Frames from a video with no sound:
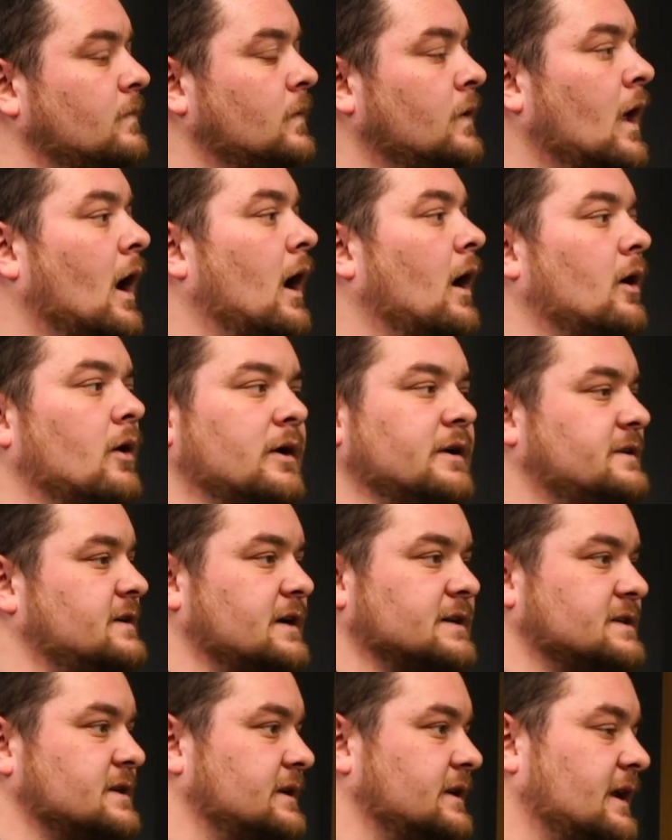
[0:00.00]
No, it
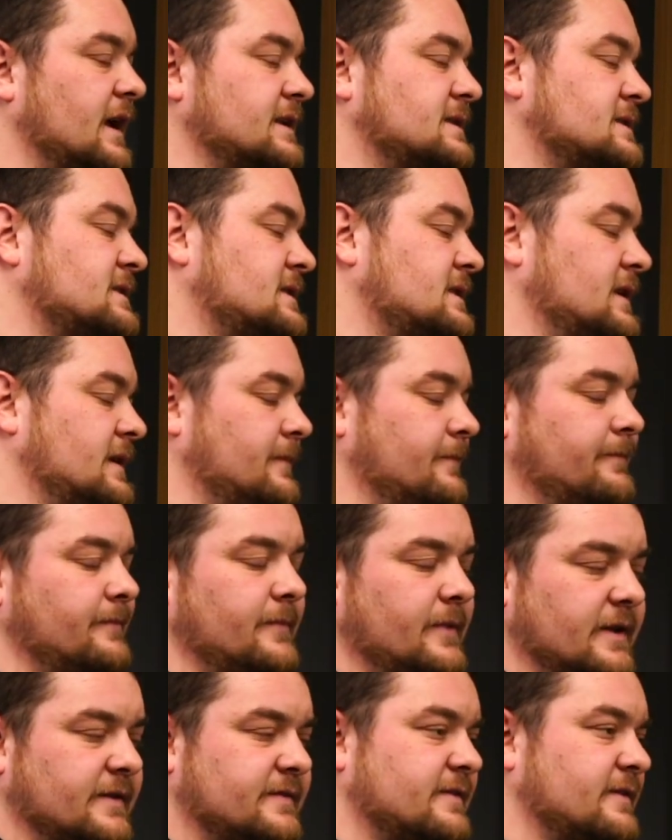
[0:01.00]
doesn't. That
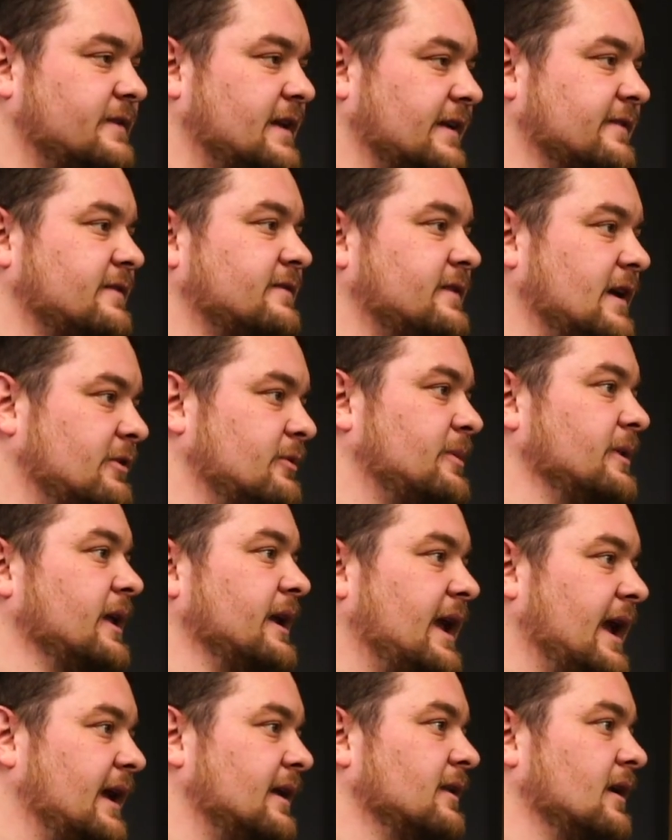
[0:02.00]
would be
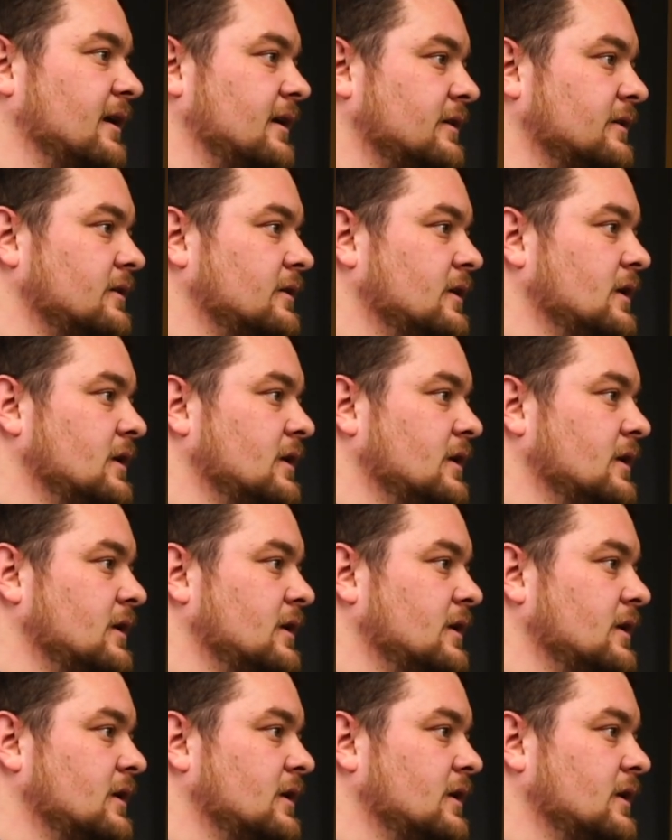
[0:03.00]
like Halon.